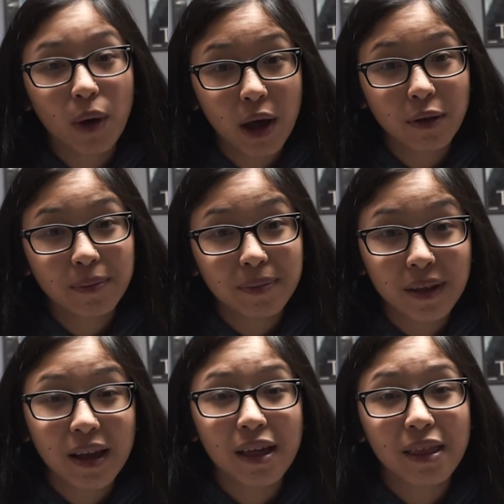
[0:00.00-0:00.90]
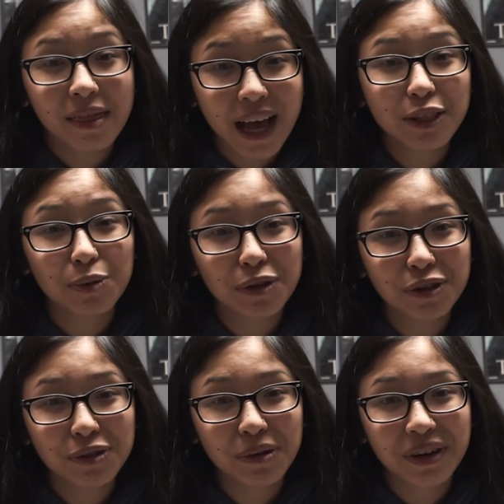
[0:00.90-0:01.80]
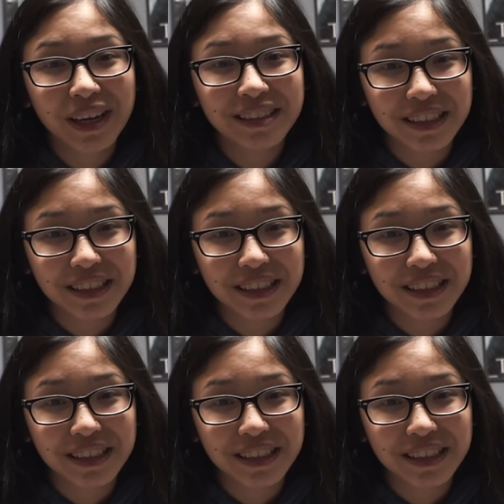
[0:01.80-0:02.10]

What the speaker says: Well, that's where the story gets